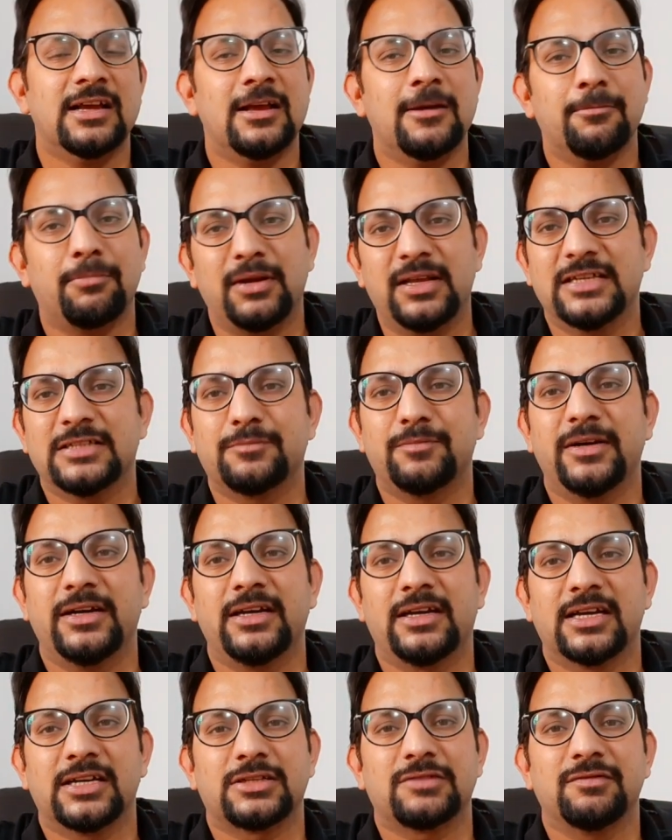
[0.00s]
please be in
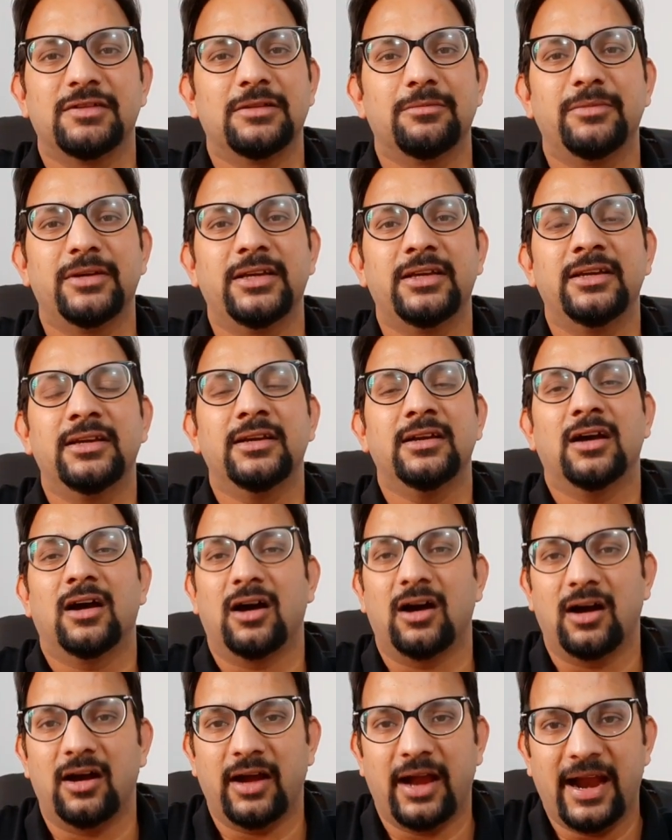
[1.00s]
touch with me
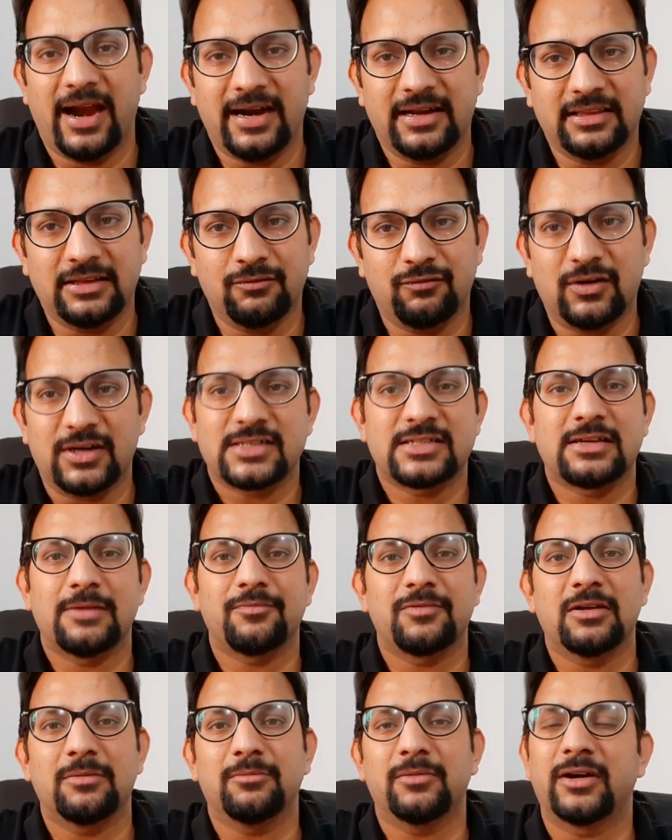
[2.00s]
at the
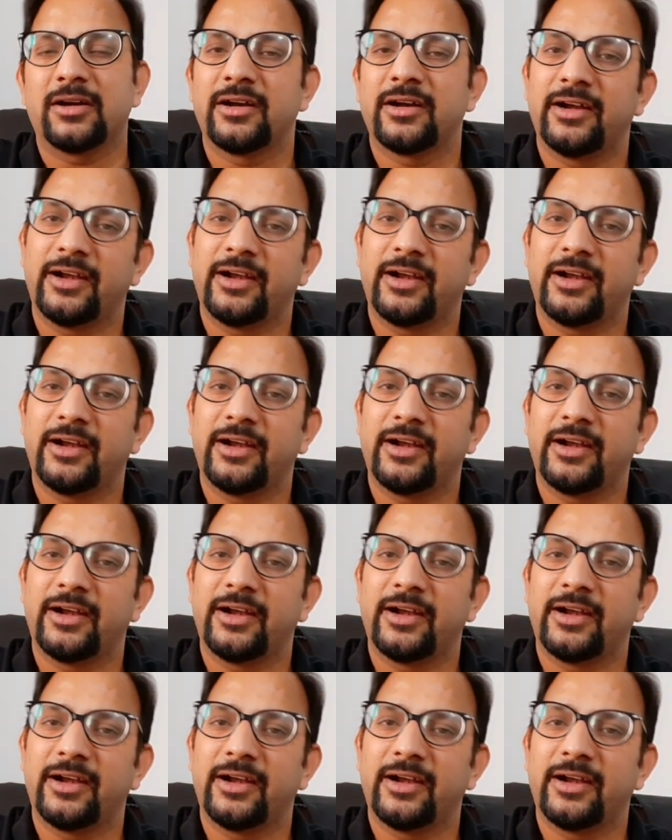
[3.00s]
WhatsApp number